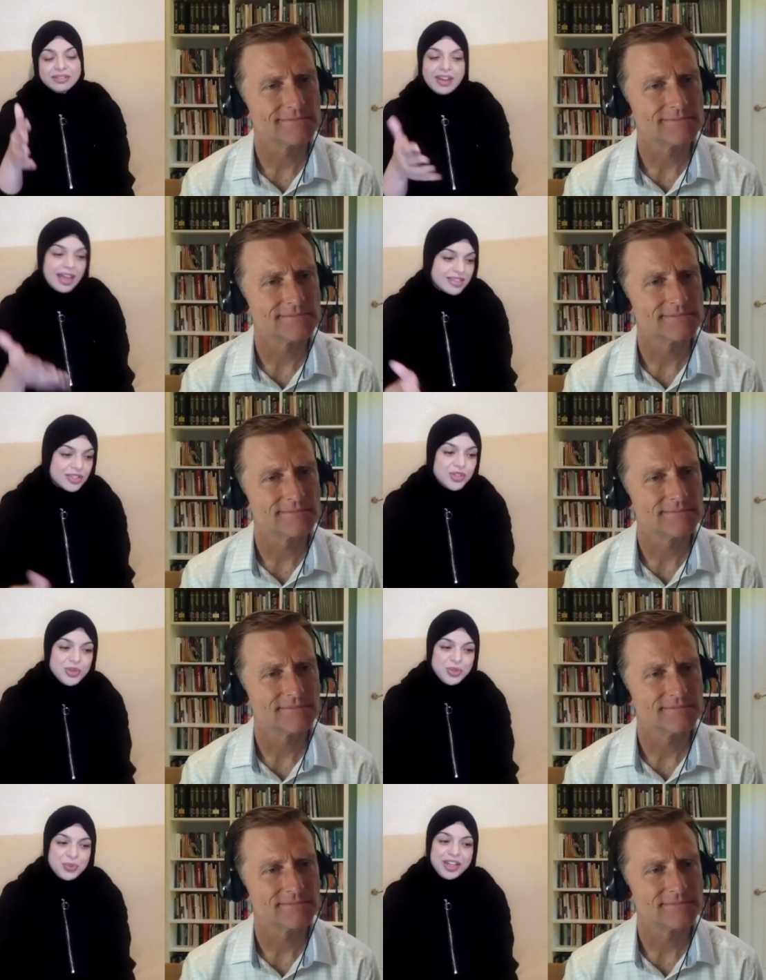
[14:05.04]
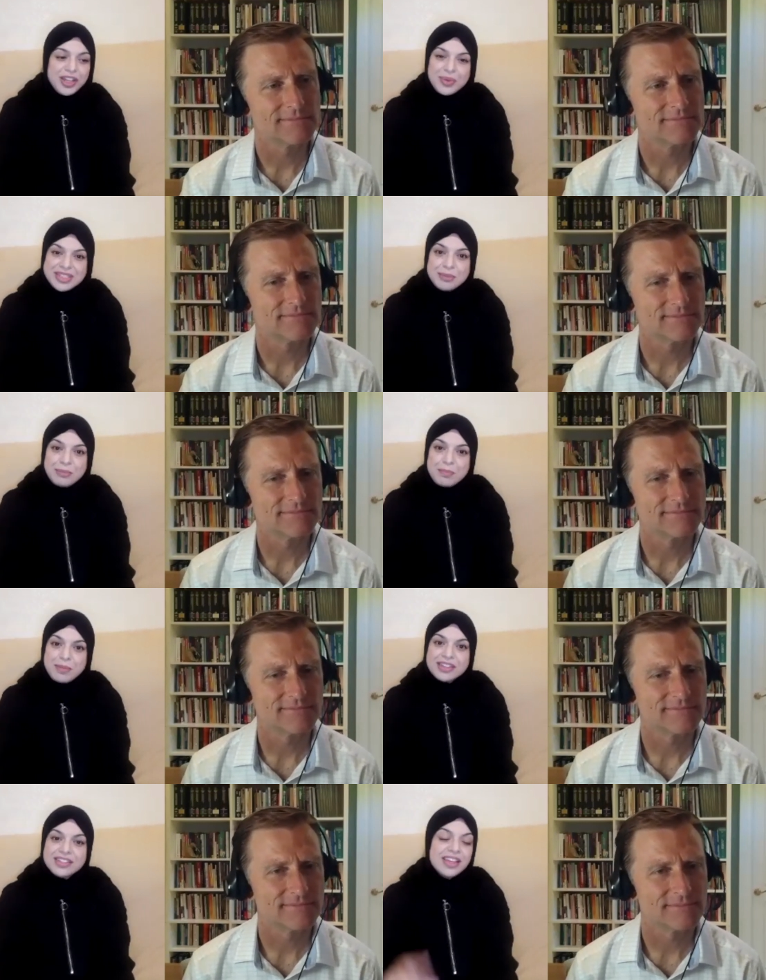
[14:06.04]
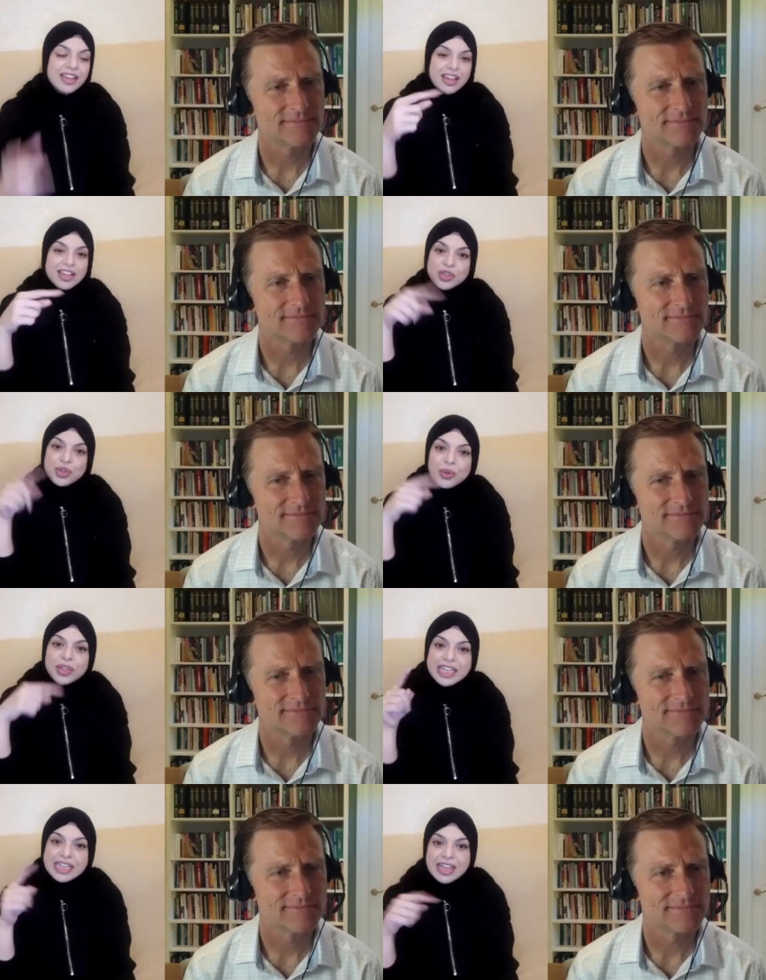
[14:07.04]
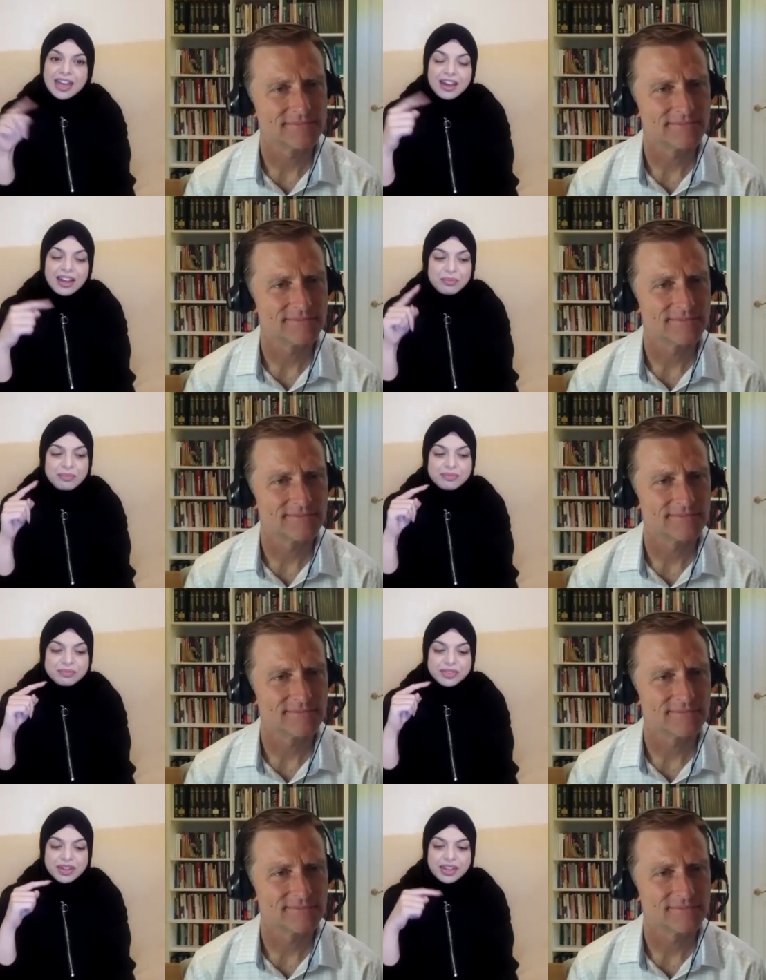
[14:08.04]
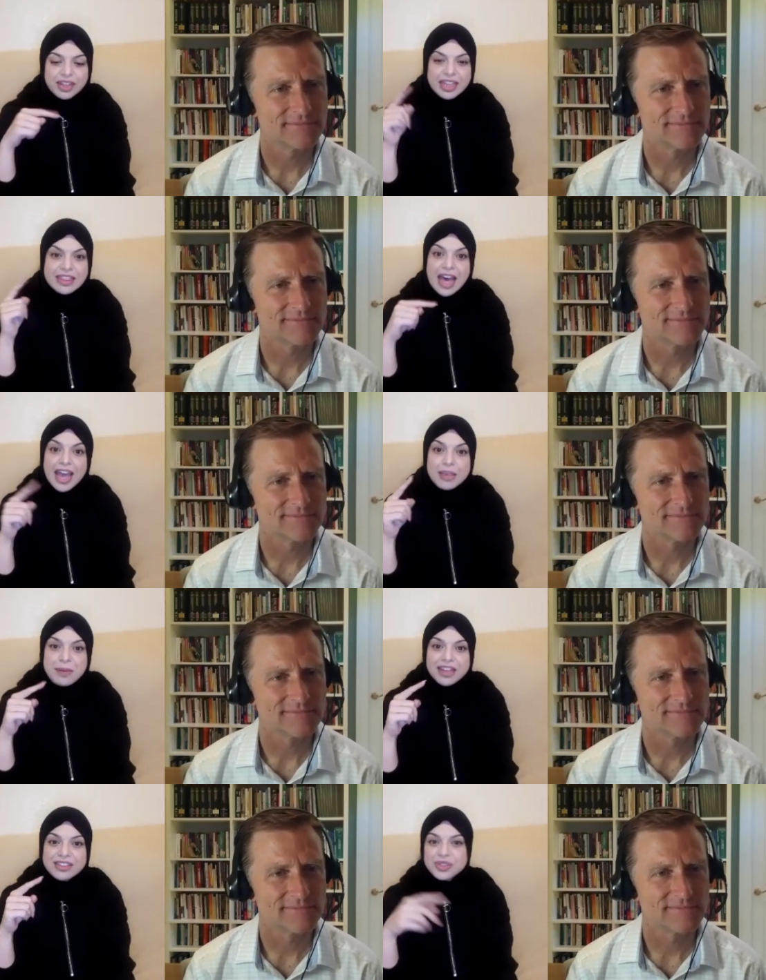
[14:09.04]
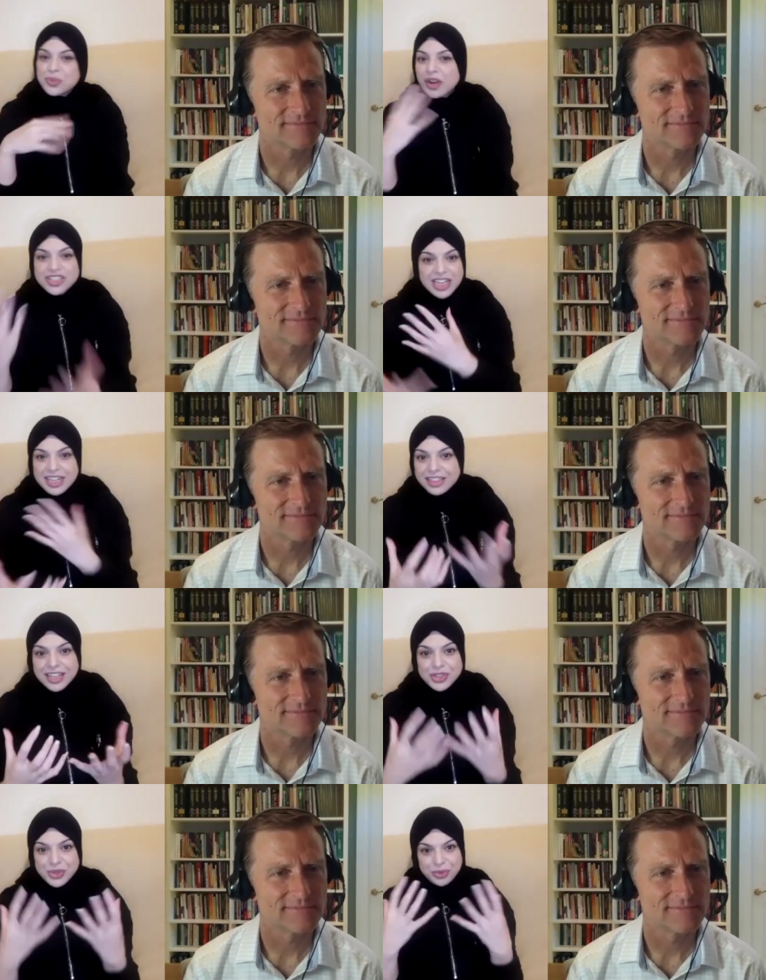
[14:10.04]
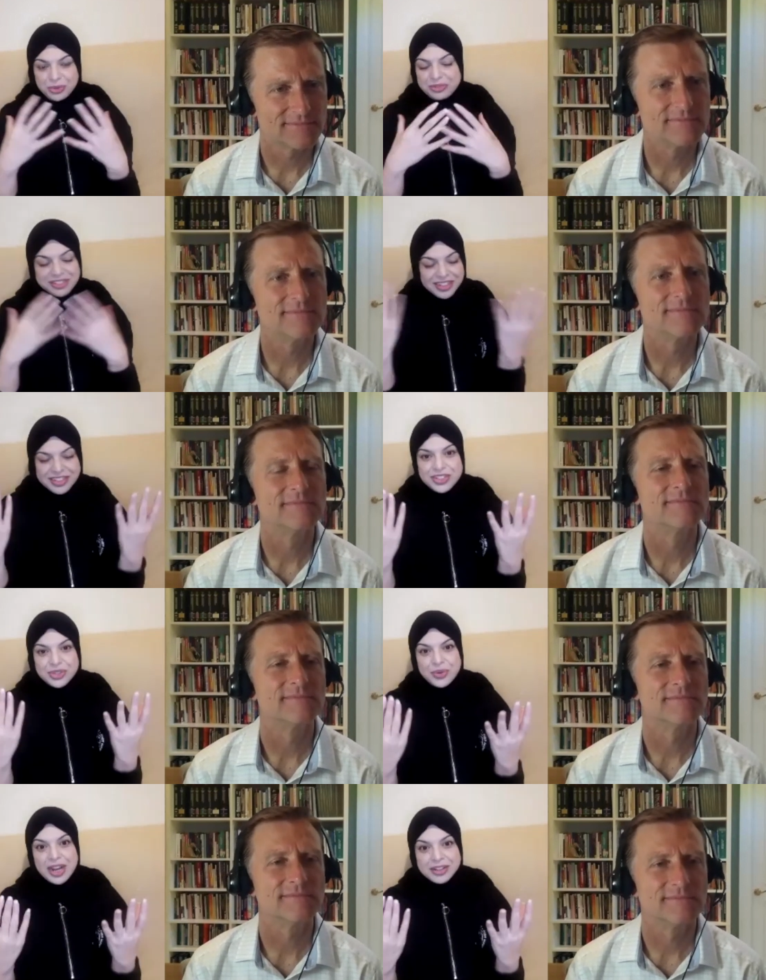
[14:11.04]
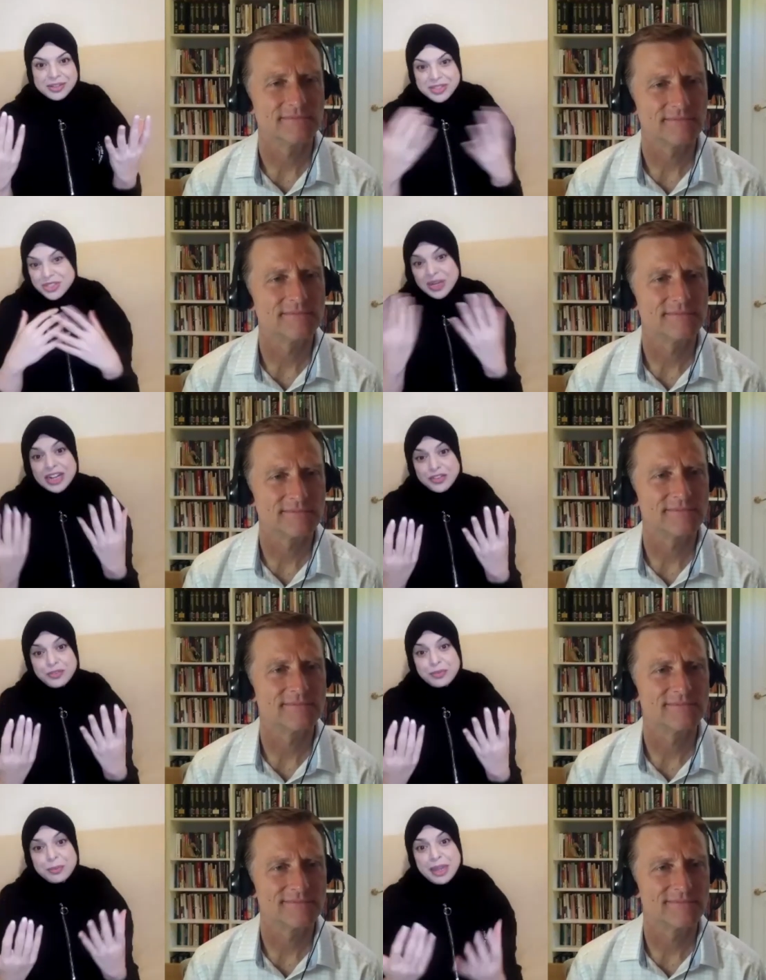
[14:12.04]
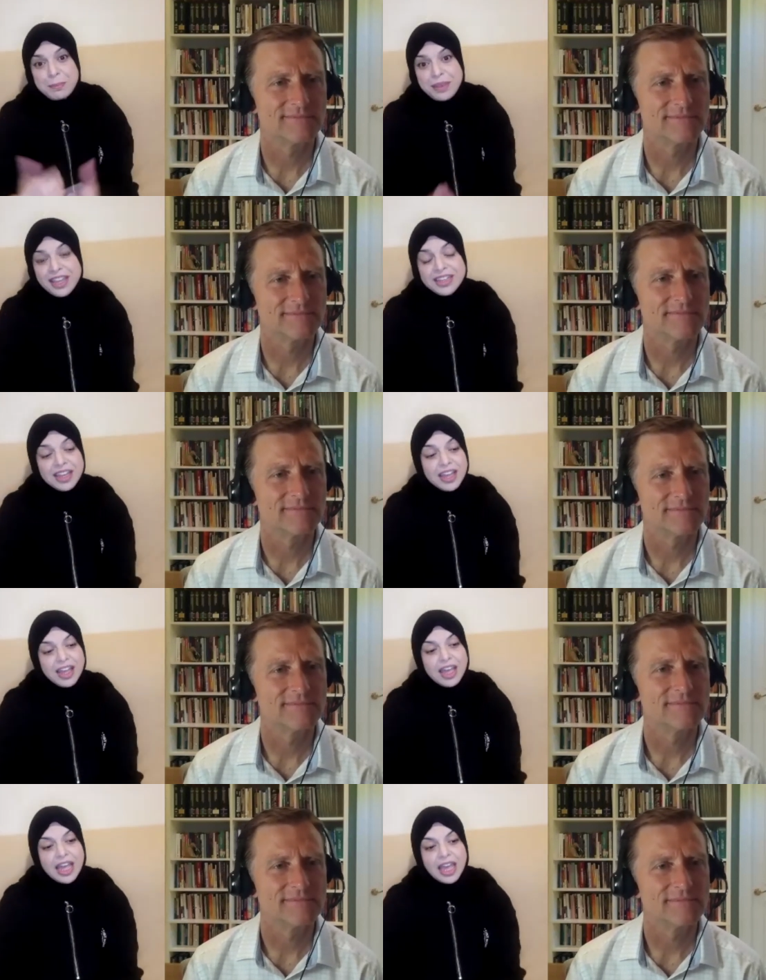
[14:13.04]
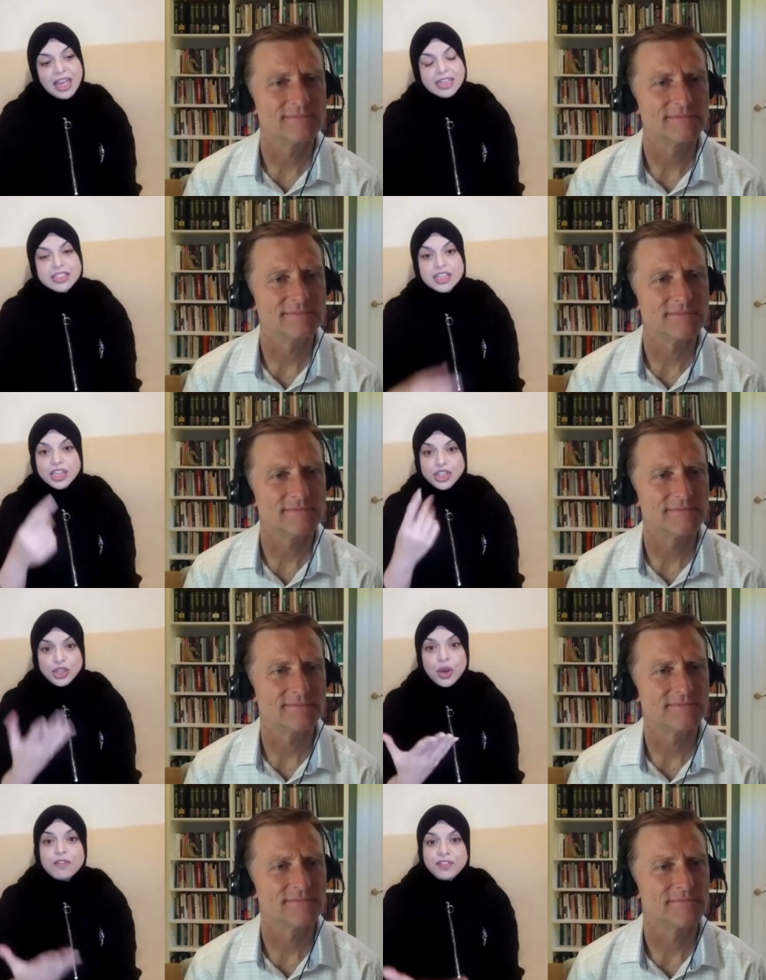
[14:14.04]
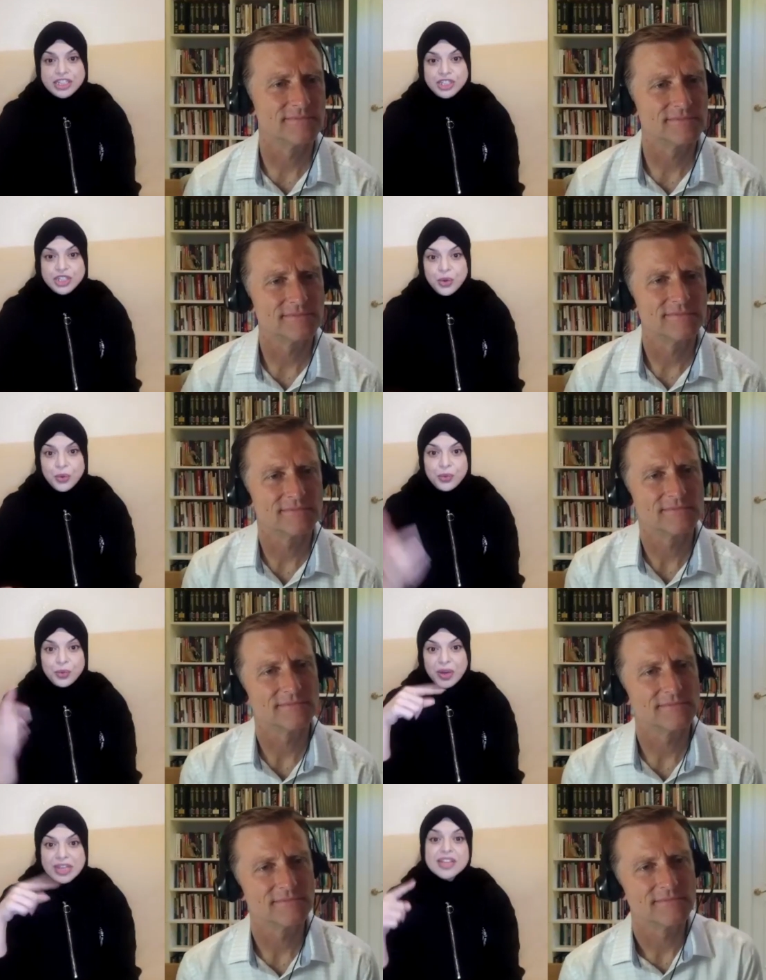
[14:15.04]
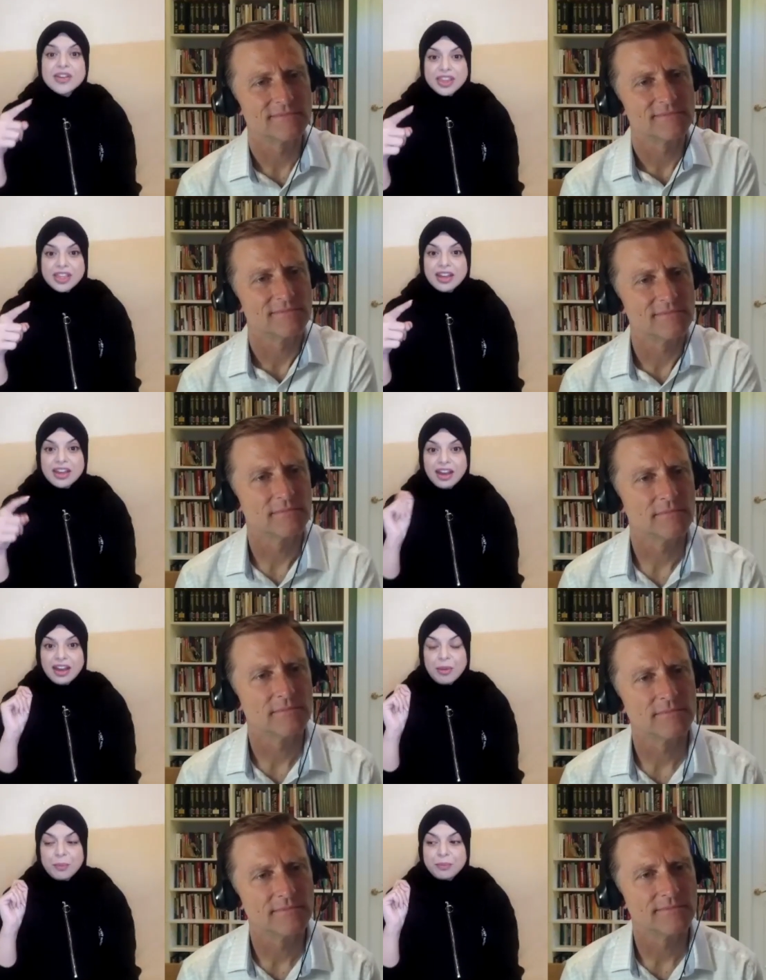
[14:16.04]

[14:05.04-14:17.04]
Speaker 1: as usual, I was in my bed scrolling in the iPad to watch anything to distract me from my pain. And your video was on the